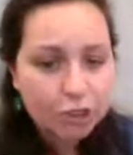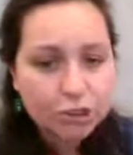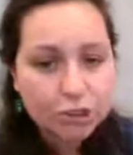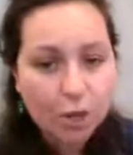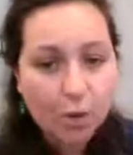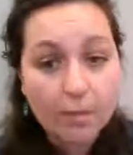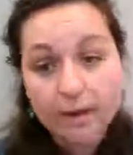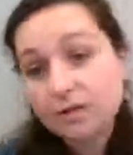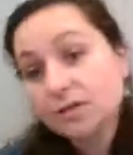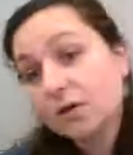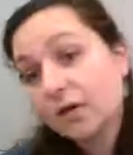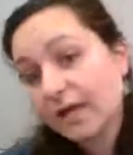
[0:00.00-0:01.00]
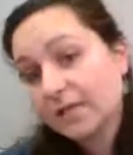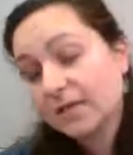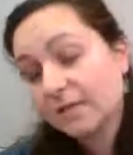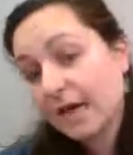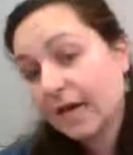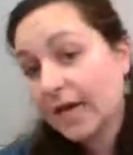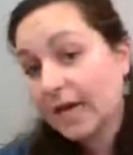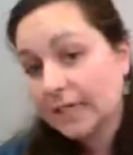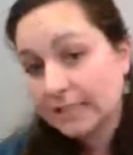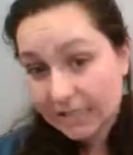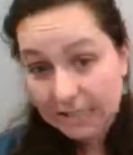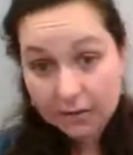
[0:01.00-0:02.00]
So Marisol ends up making a
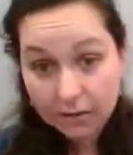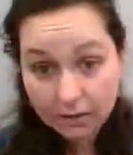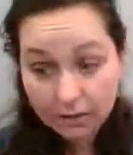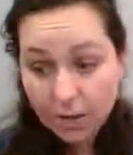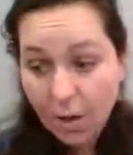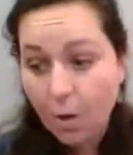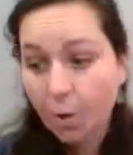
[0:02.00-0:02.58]
deal